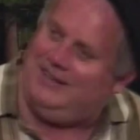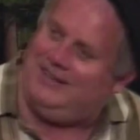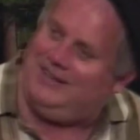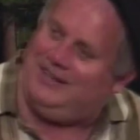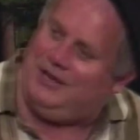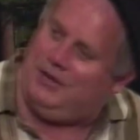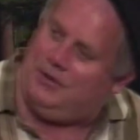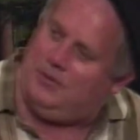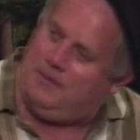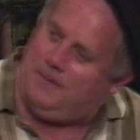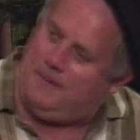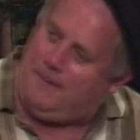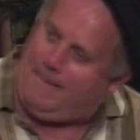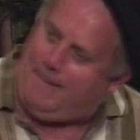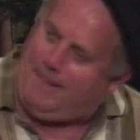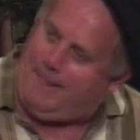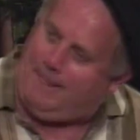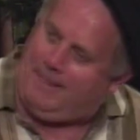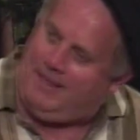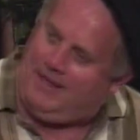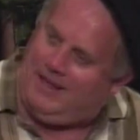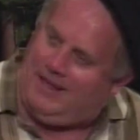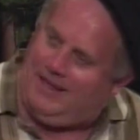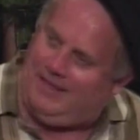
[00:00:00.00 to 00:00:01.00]

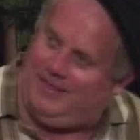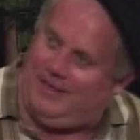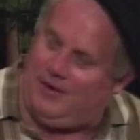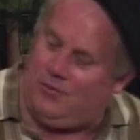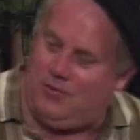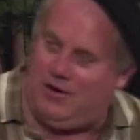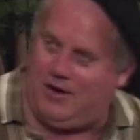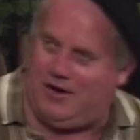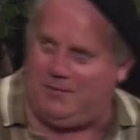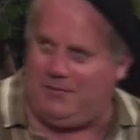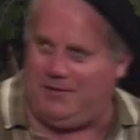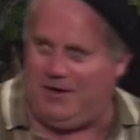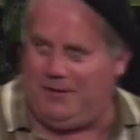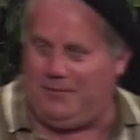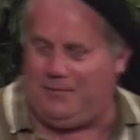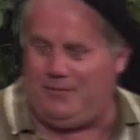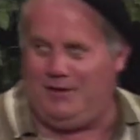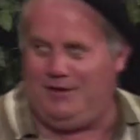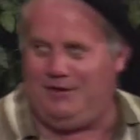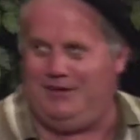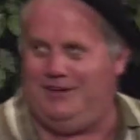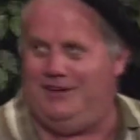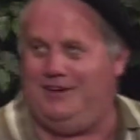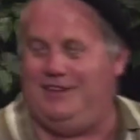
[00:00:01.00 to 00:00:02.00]
And they wanted my
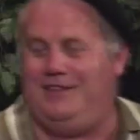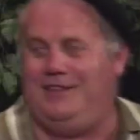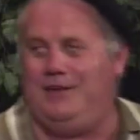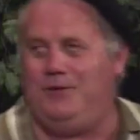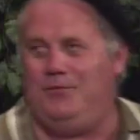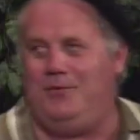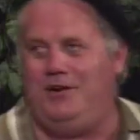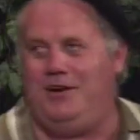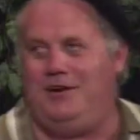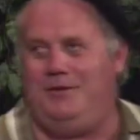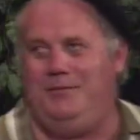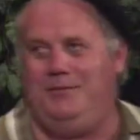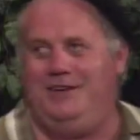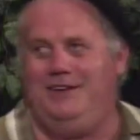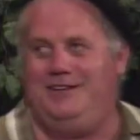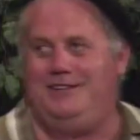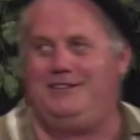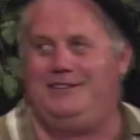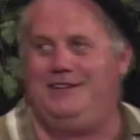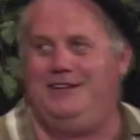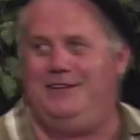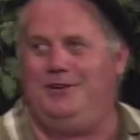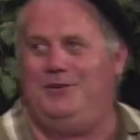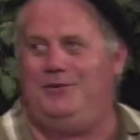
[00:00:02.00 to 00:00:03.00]
opinion, and they wanted me to
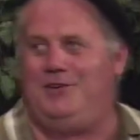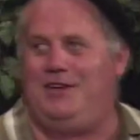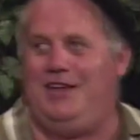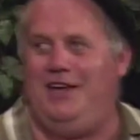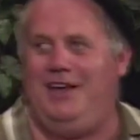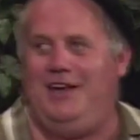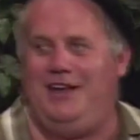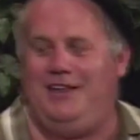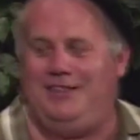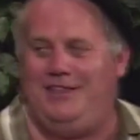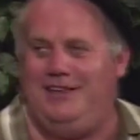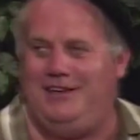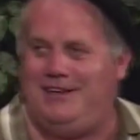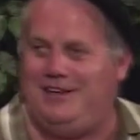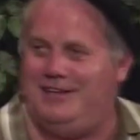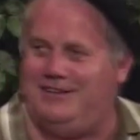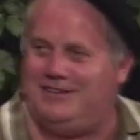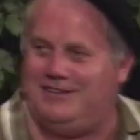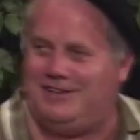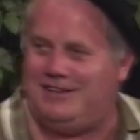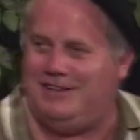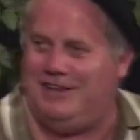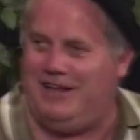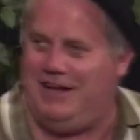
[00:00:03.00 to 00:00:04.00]
say, okay, I think
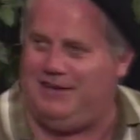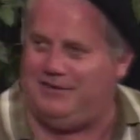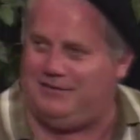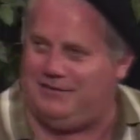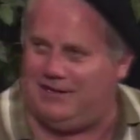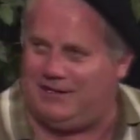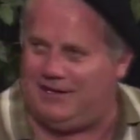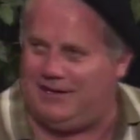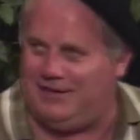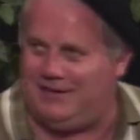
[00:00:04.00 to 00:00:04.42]
it's a classic.